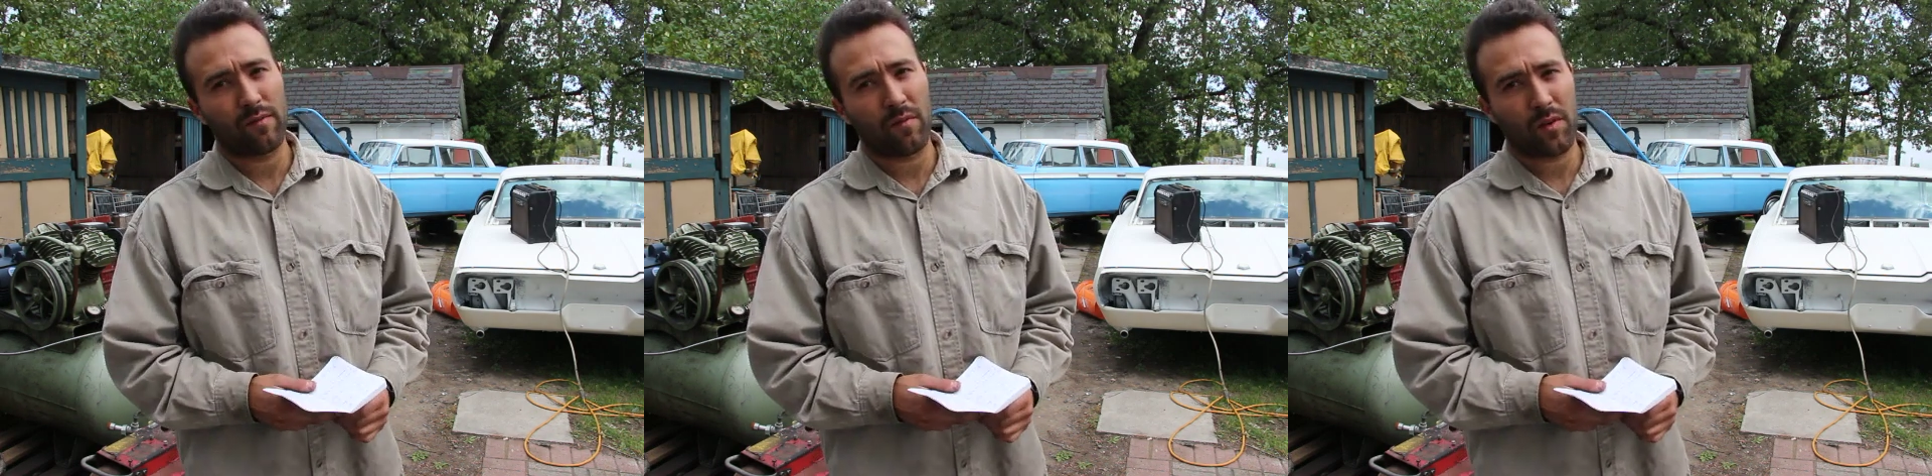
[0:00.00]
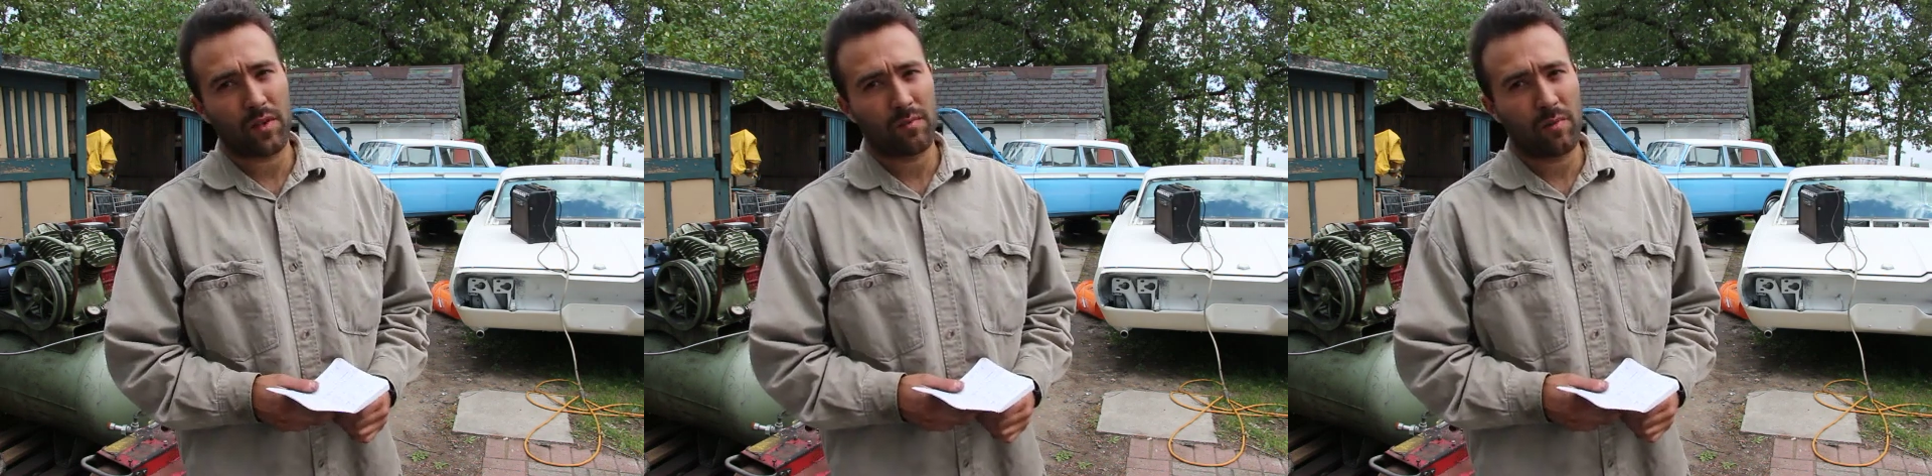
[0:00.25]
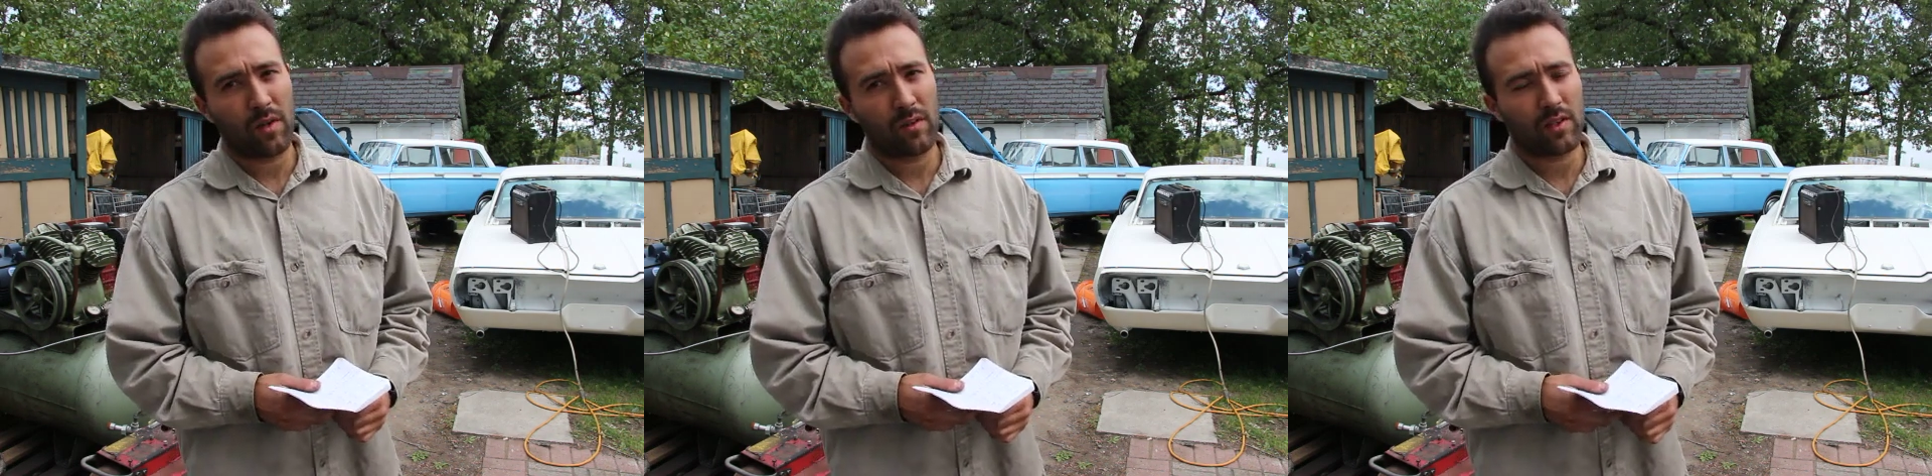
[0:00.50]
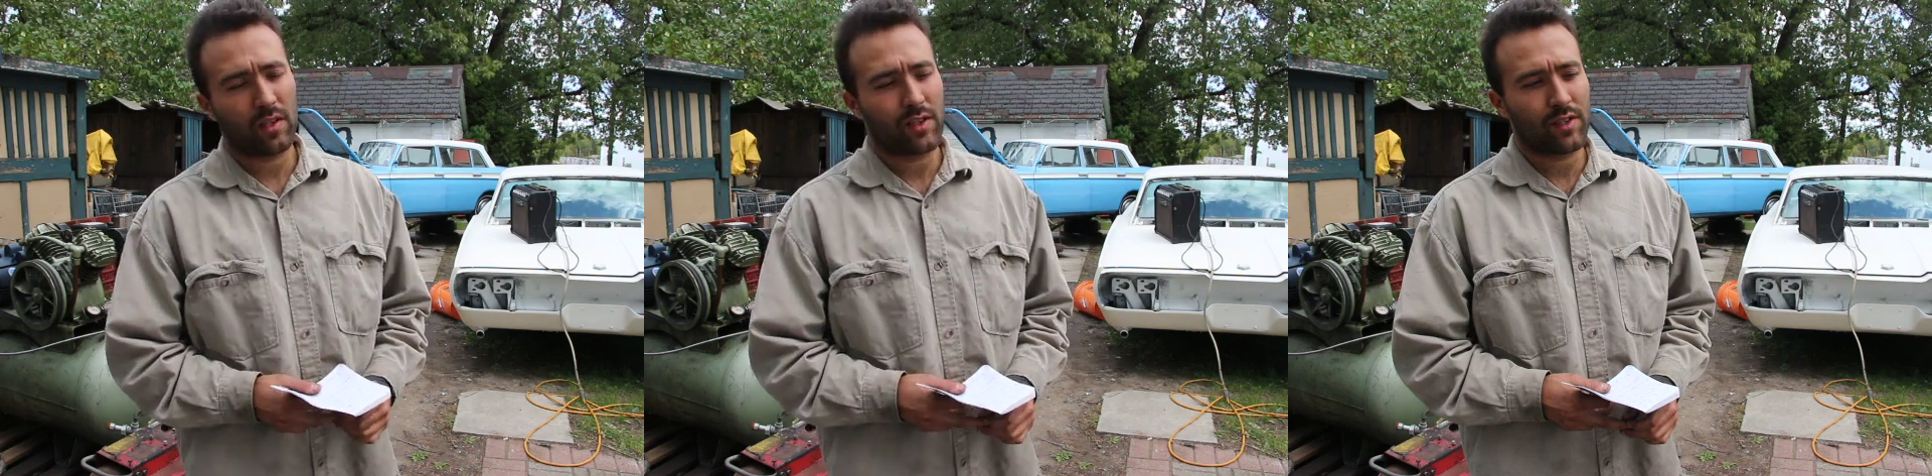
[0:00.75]
for a smaller
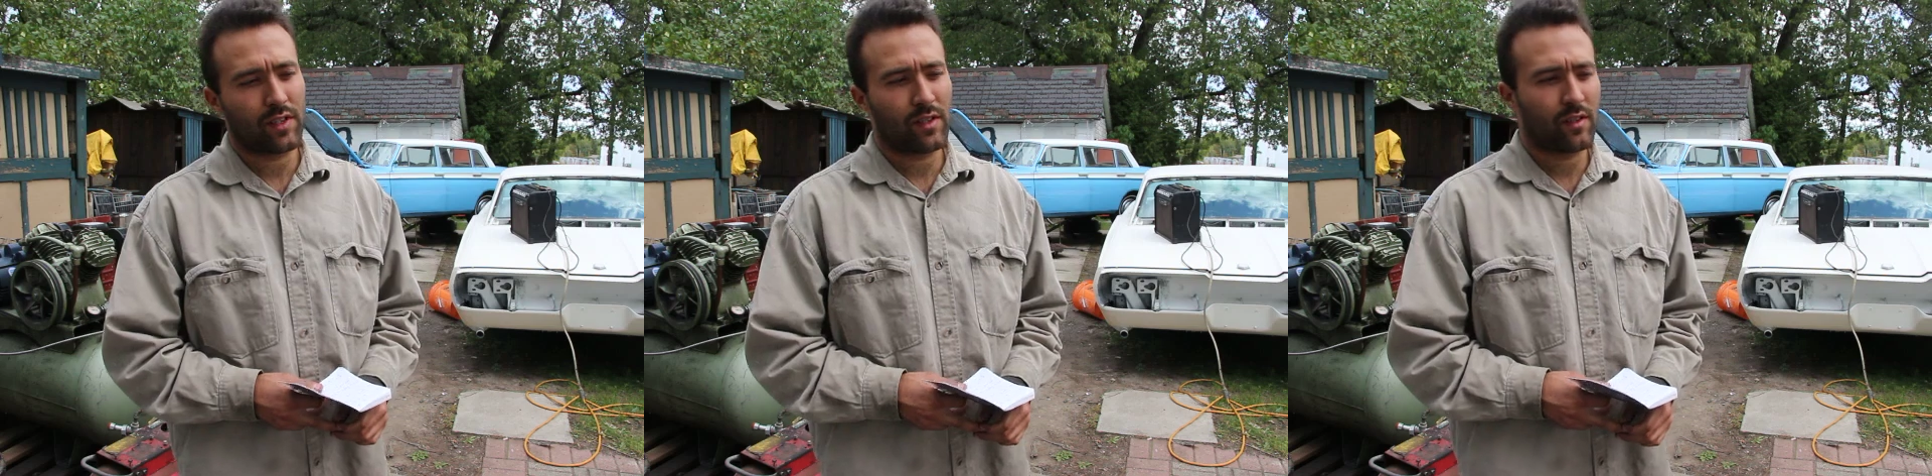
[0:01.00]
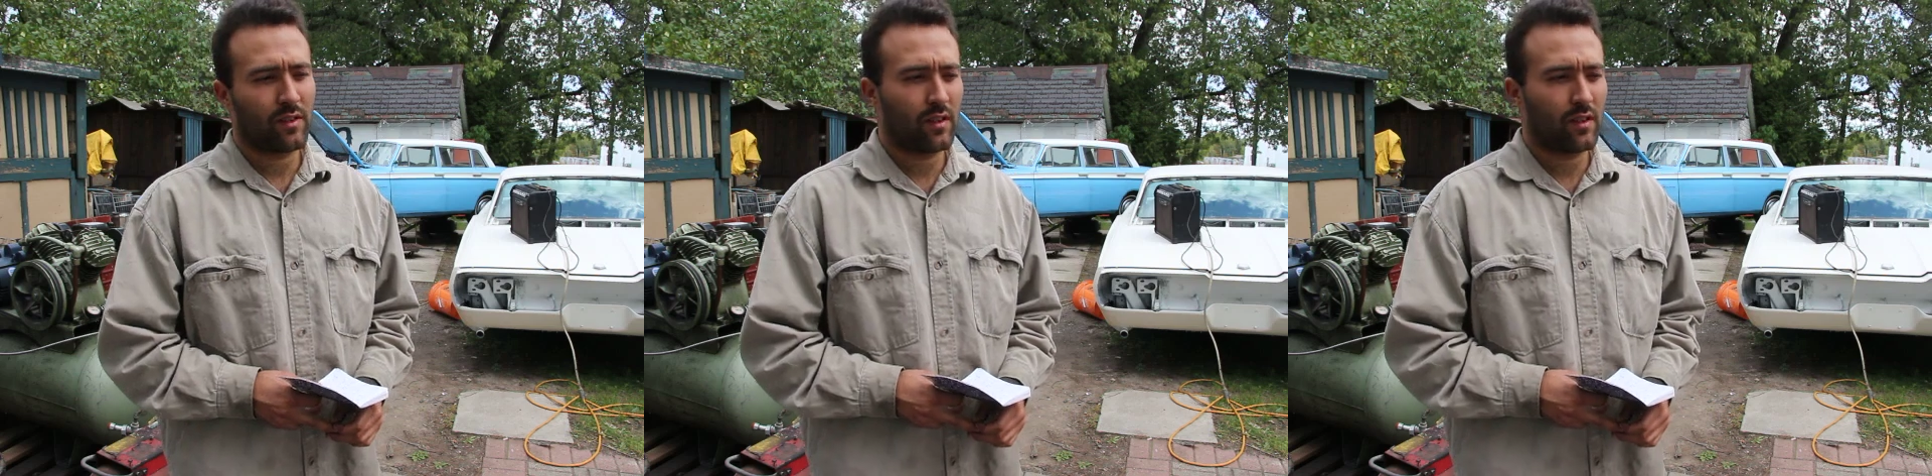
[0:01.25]
clutch disc,